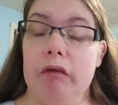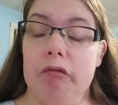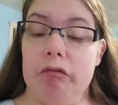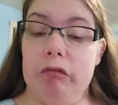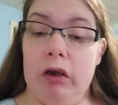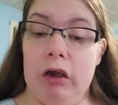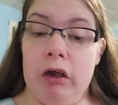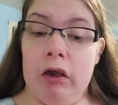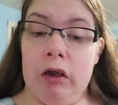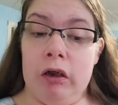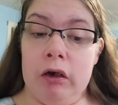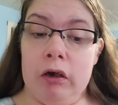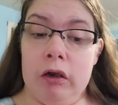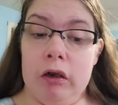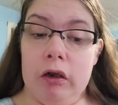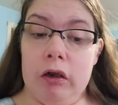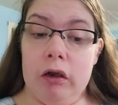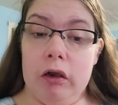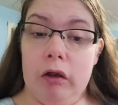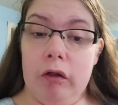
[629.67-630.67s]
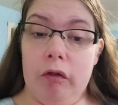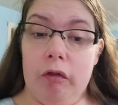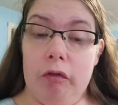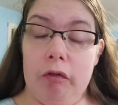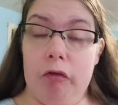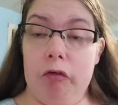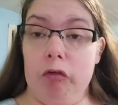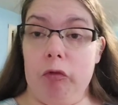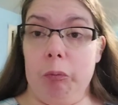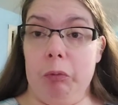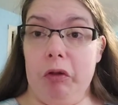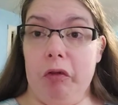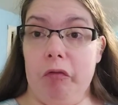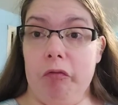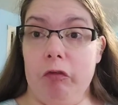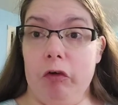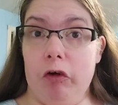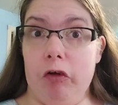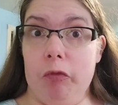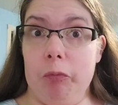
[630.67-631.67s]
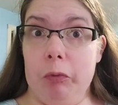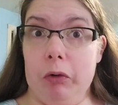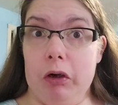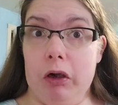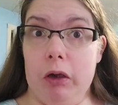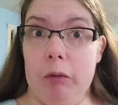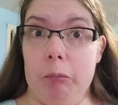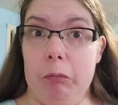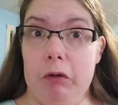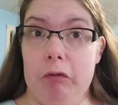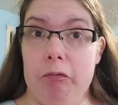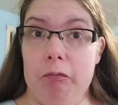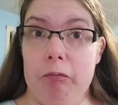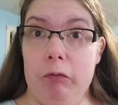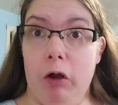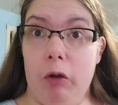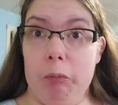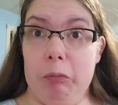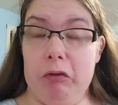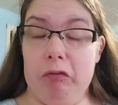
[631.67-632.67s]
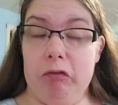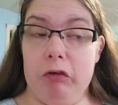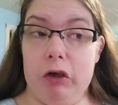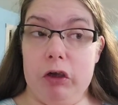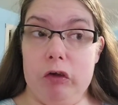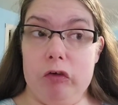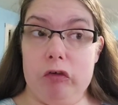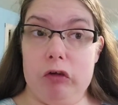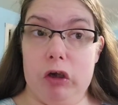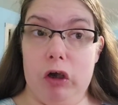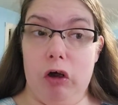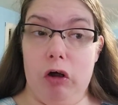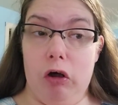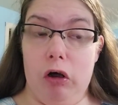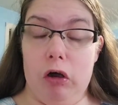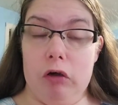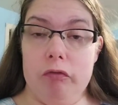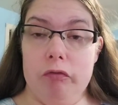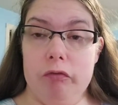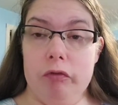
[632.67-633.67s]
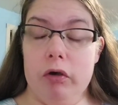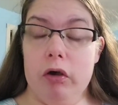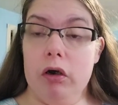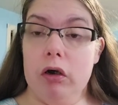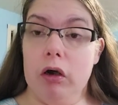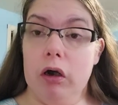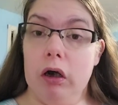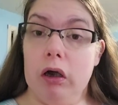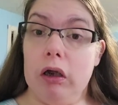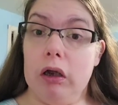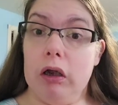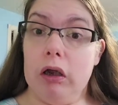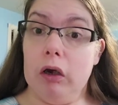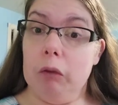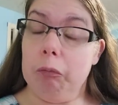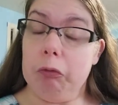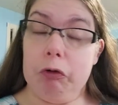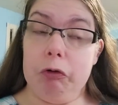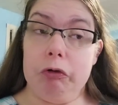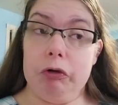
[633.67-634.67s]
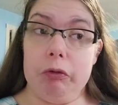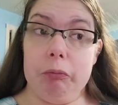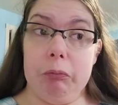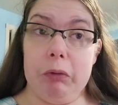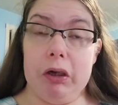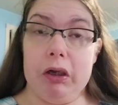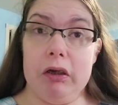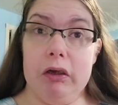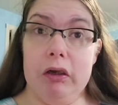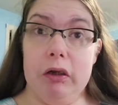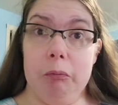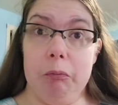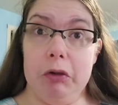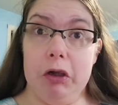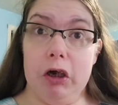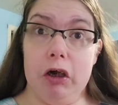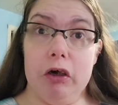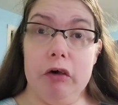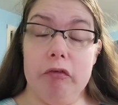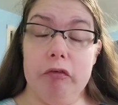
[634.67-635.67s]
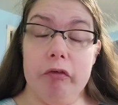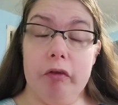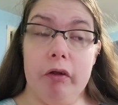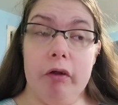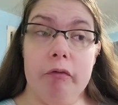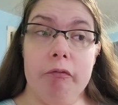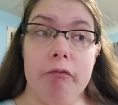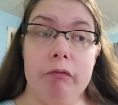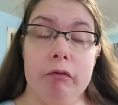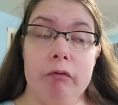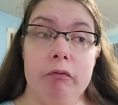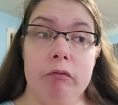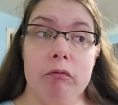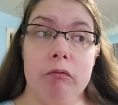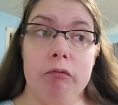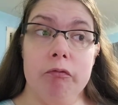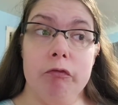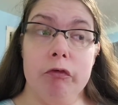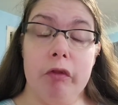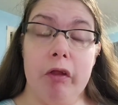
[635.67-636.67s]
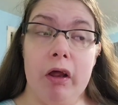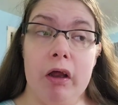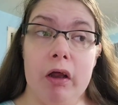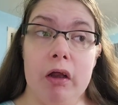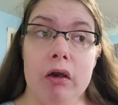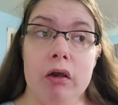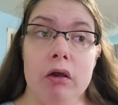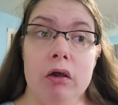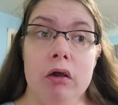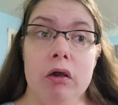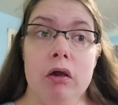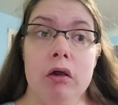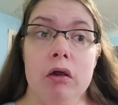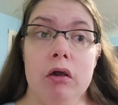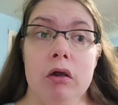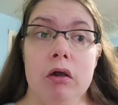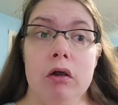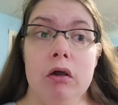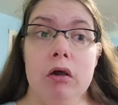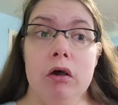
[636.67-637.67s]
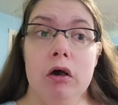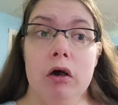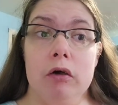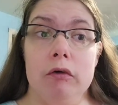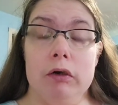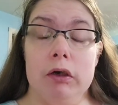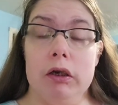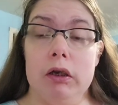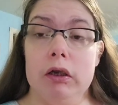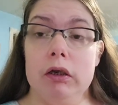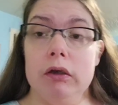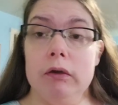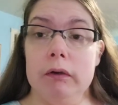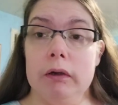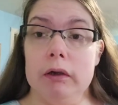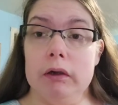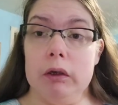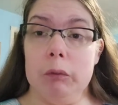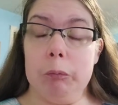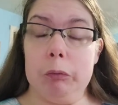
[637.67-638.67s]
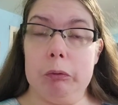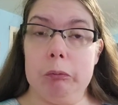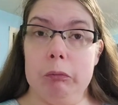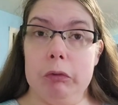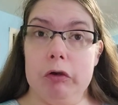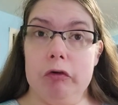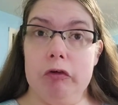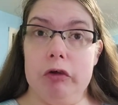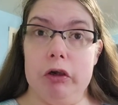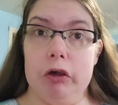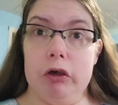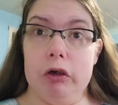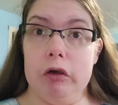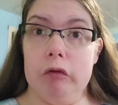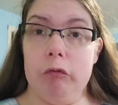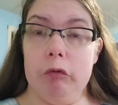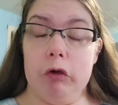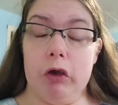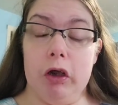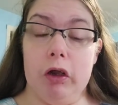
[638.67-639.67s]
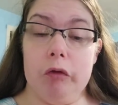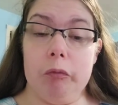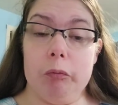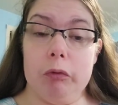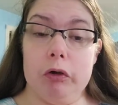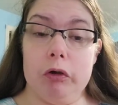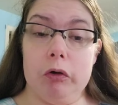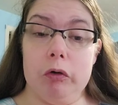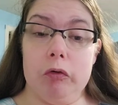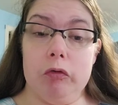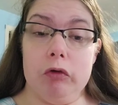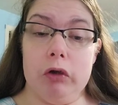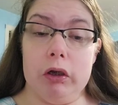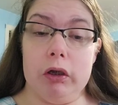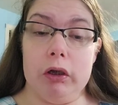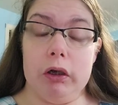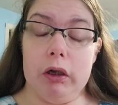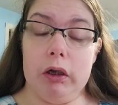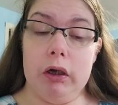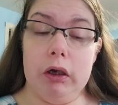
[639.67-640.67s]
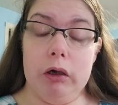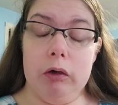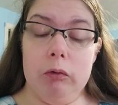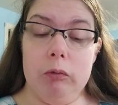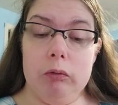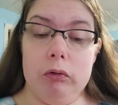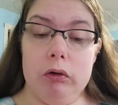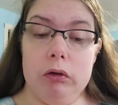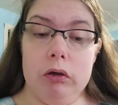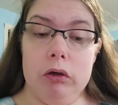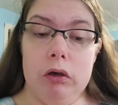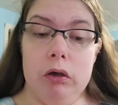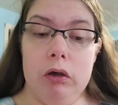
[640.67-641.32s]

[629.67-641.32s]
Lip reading: If not, this will be the first book I'll be finishing off. I uploaded my TBR for that already. That's up on my channel if you guys want to go check it out.